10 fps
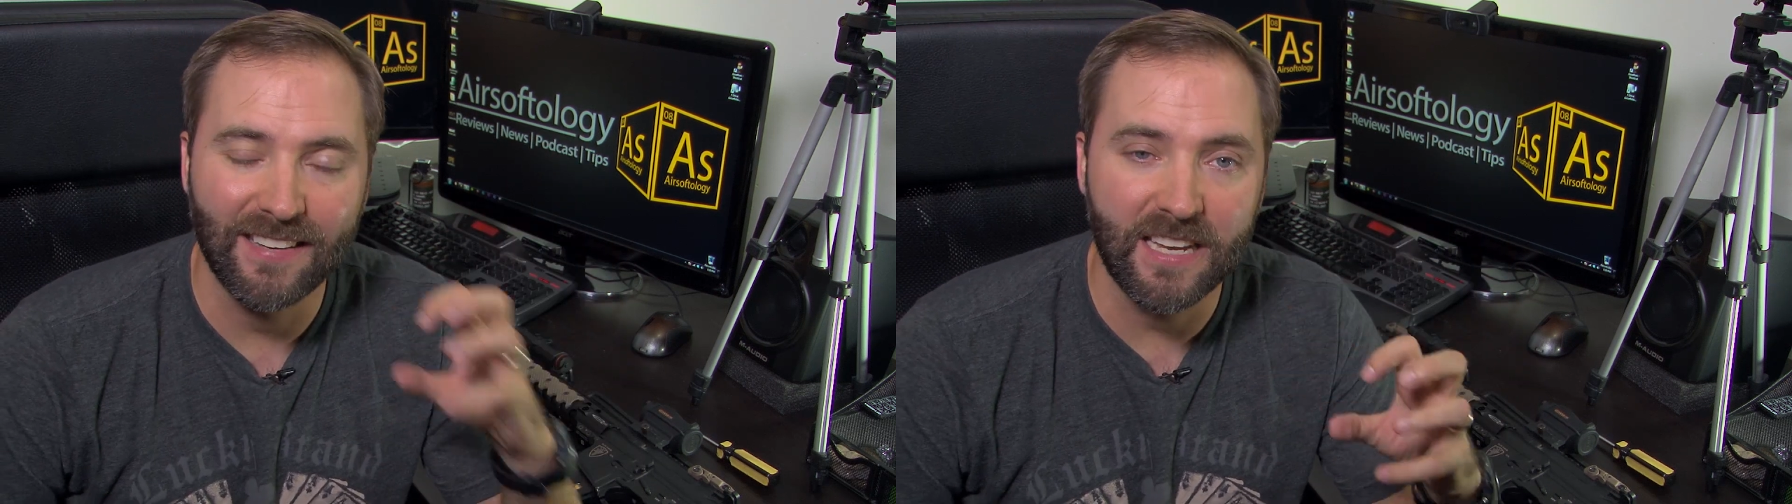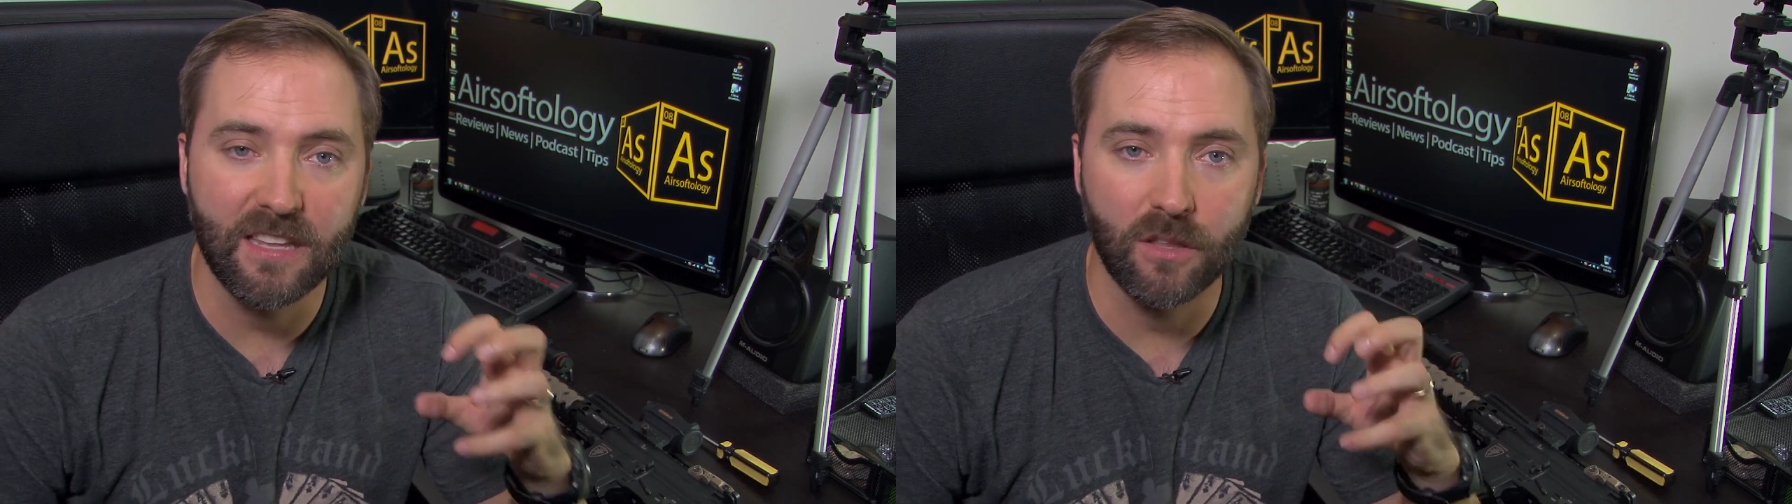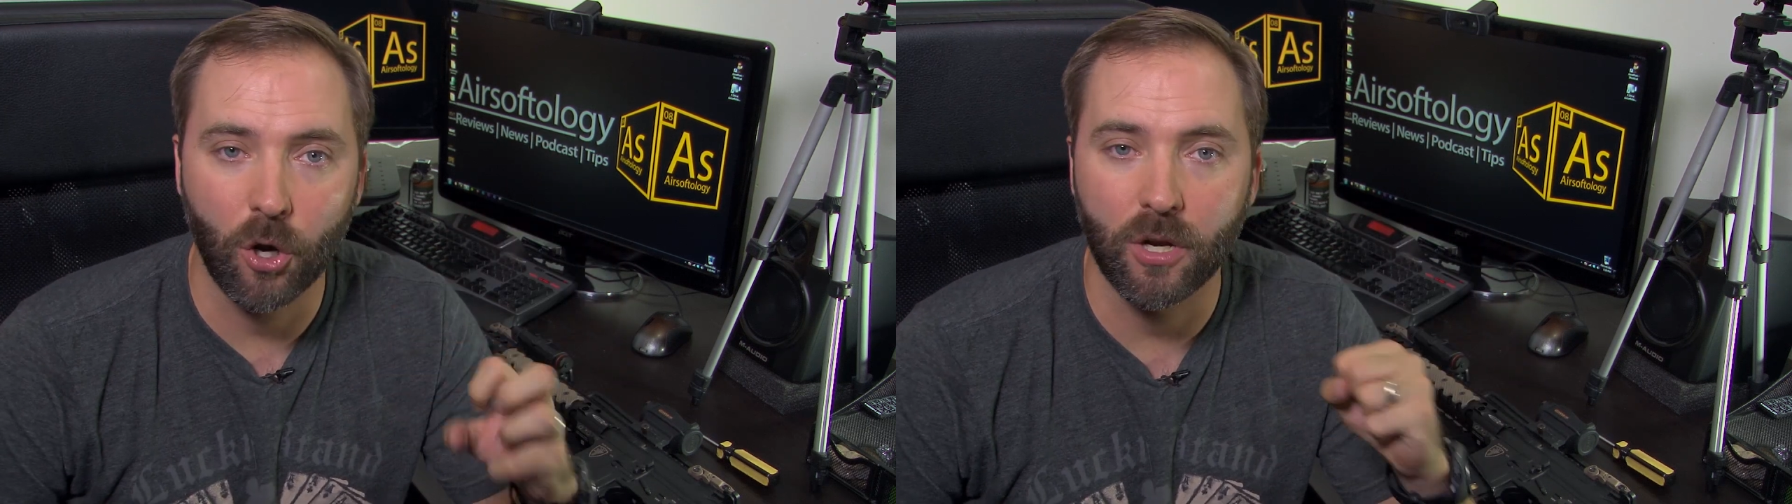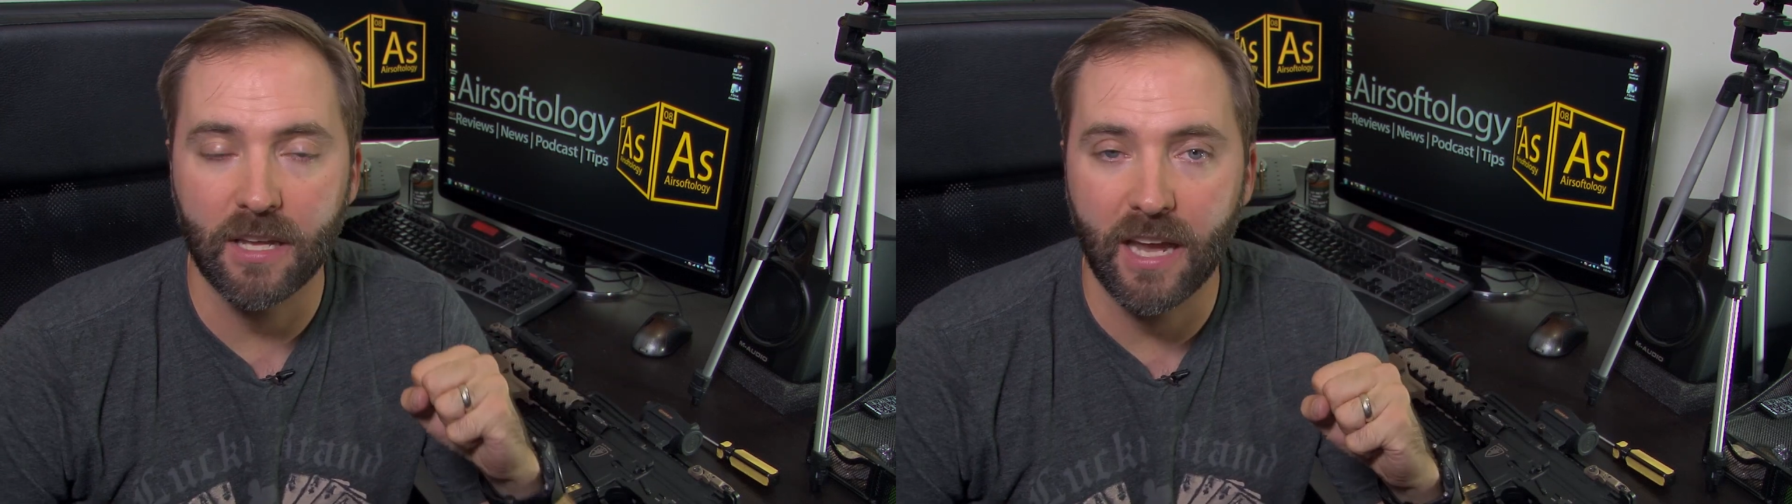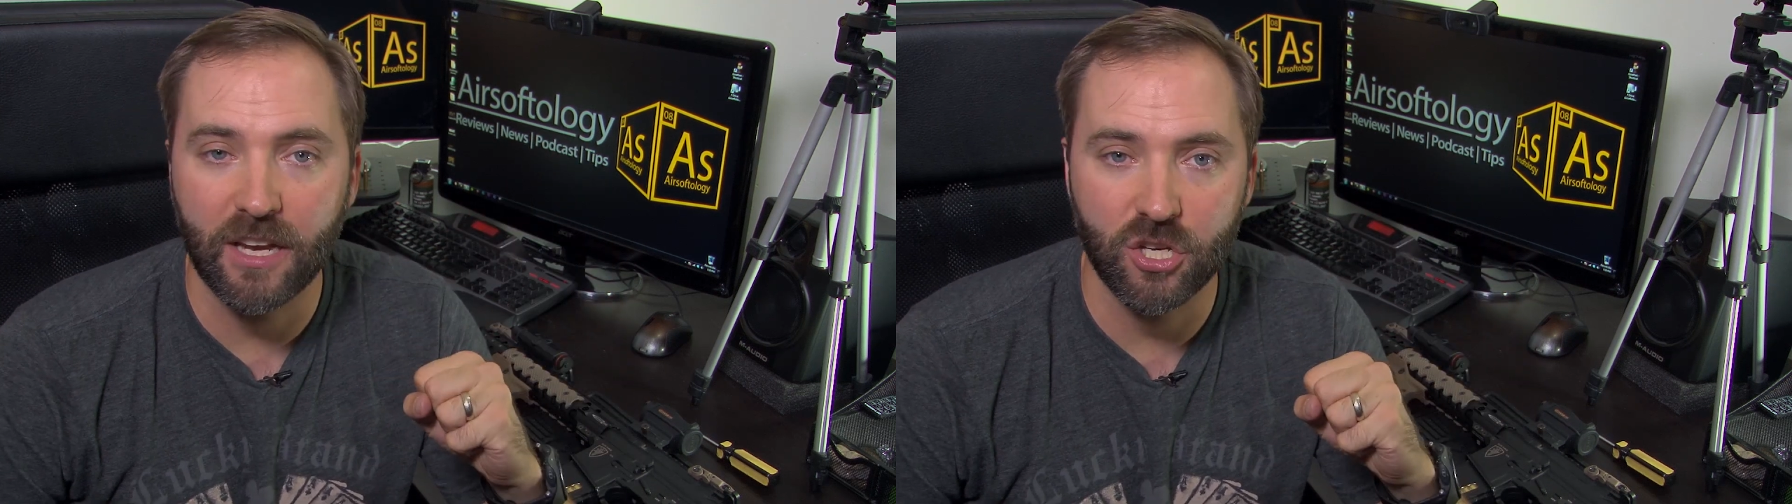teeth aren't
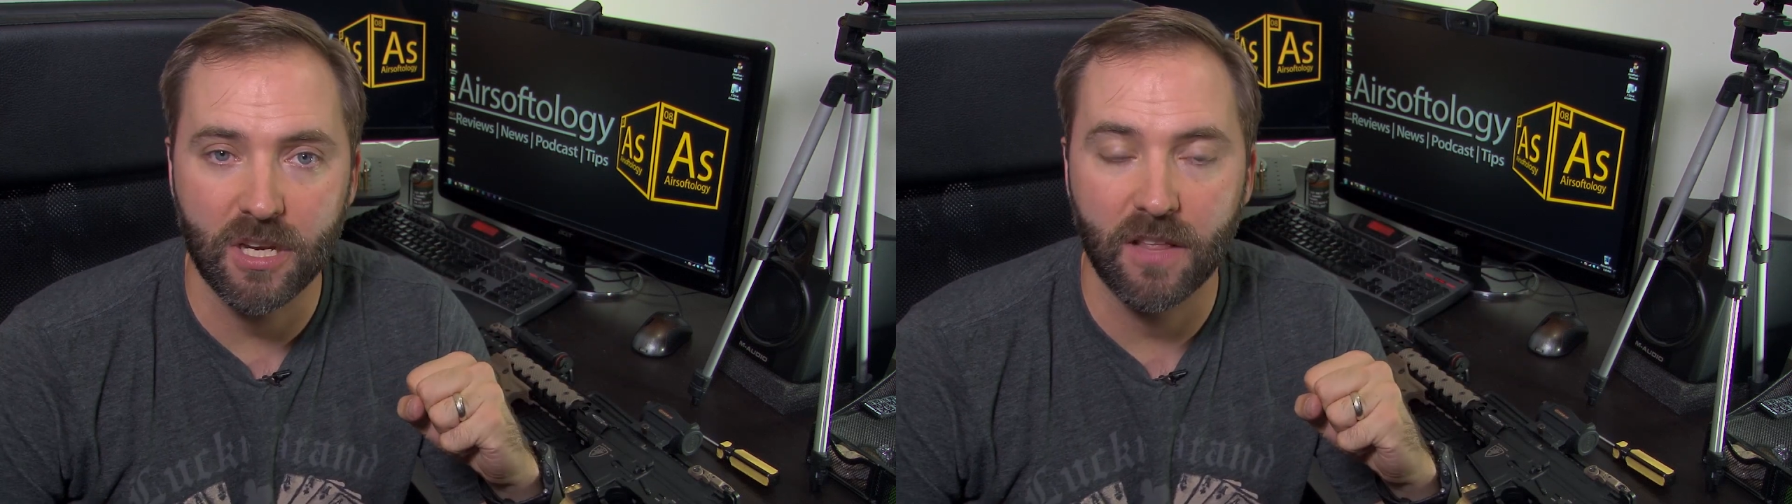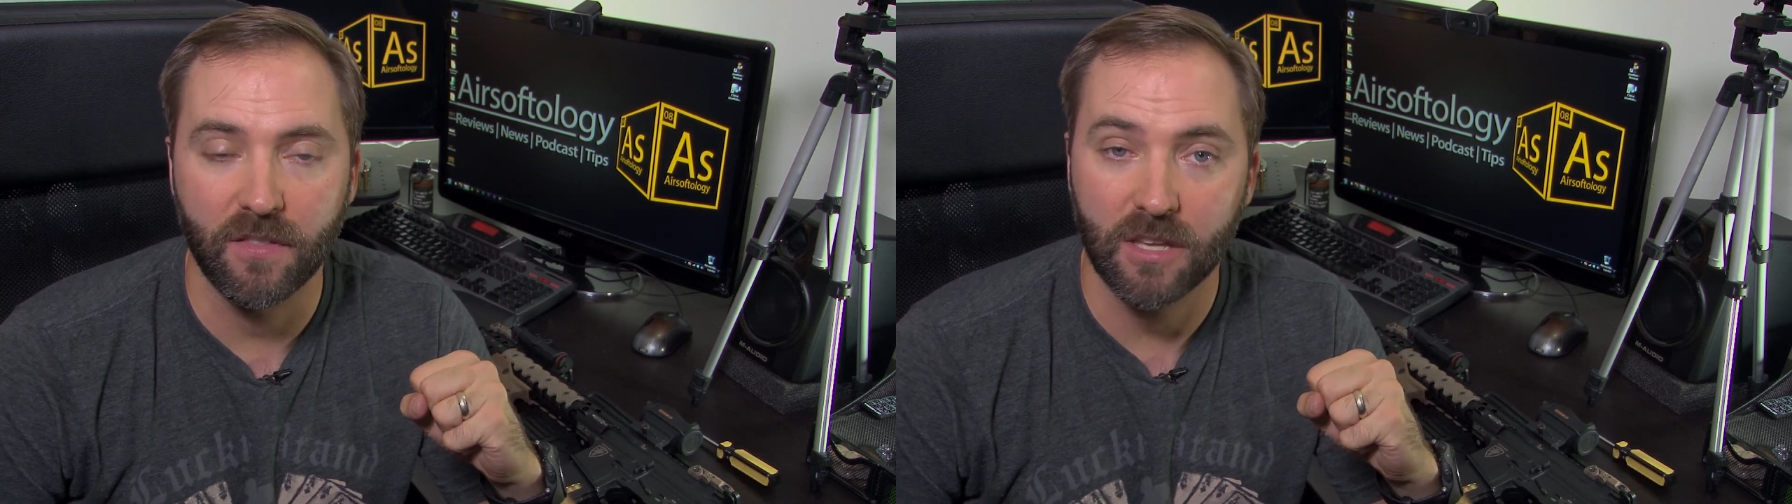engaging in